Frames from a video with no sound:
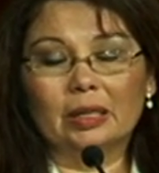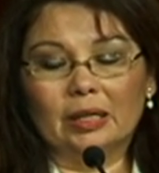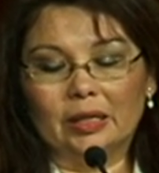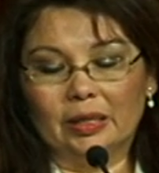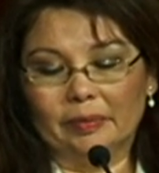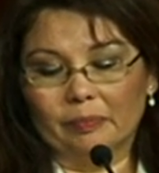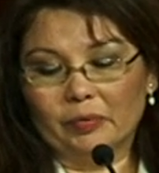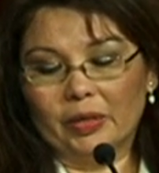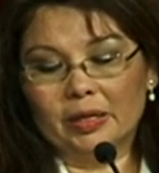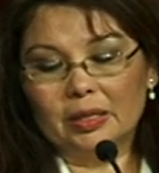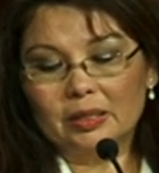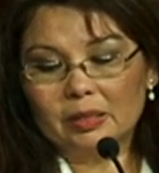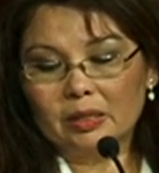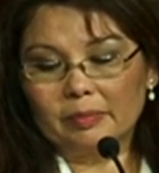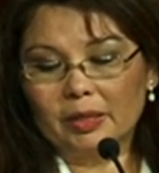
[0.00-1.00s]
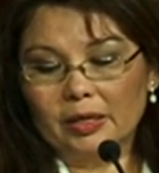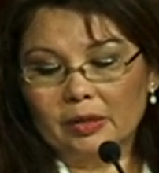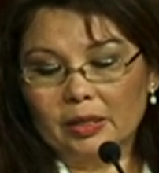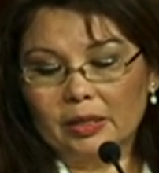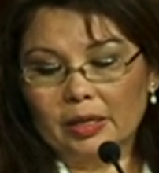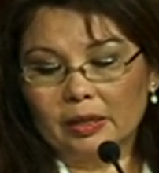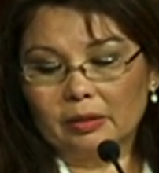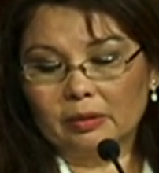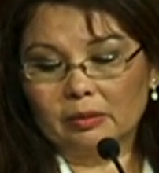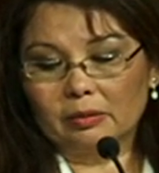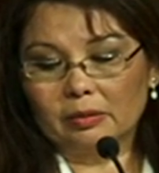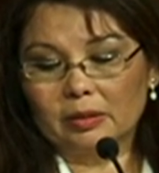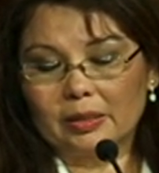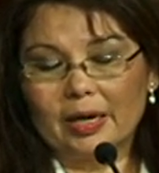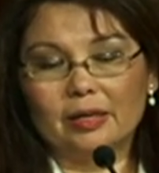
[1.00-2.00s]
And it's the America that
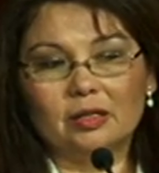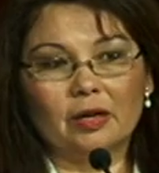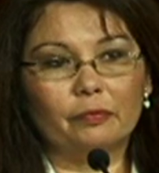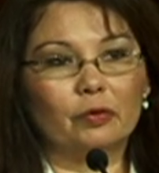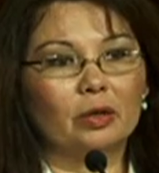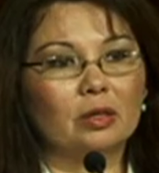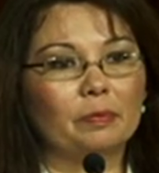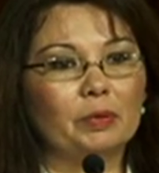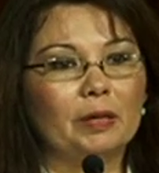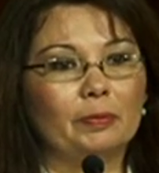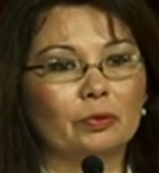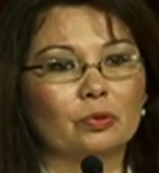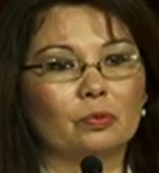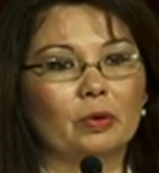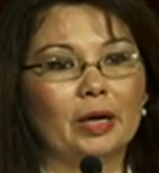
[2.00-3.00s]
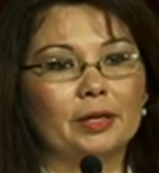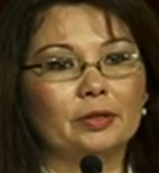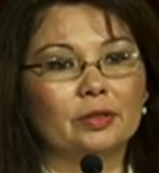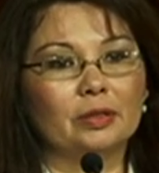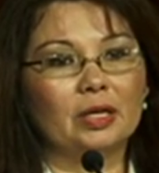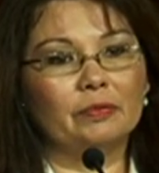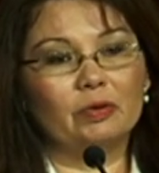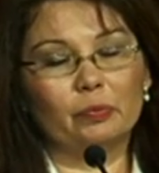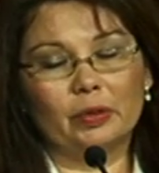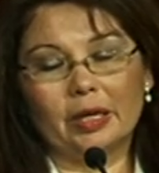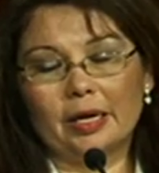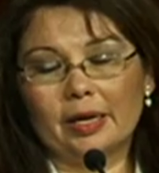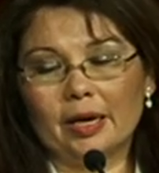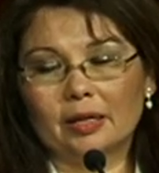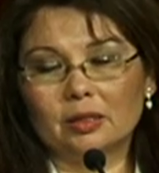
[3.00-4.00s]
stands up for other people's rights, even when
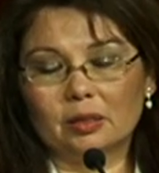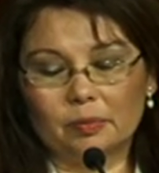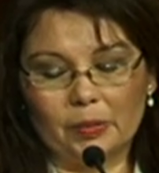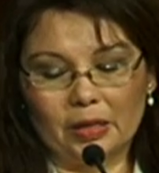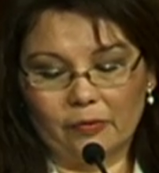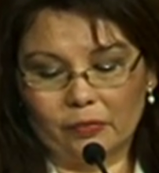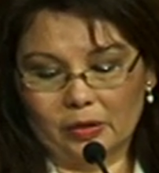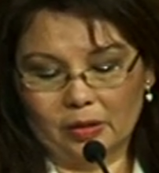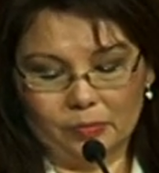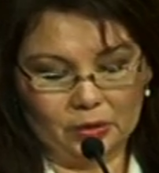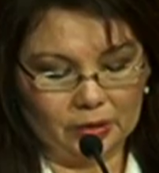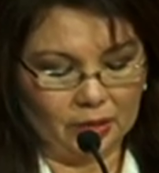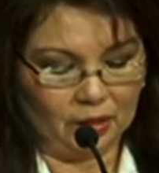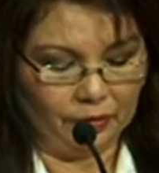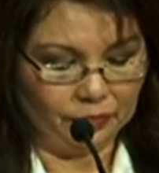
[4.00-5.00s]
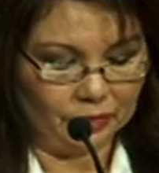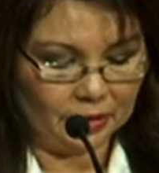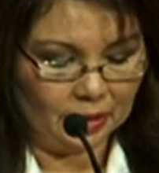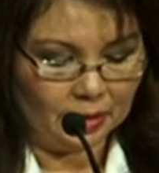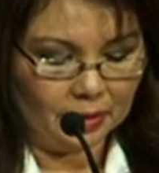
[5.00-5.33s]
they can't speak for themselves.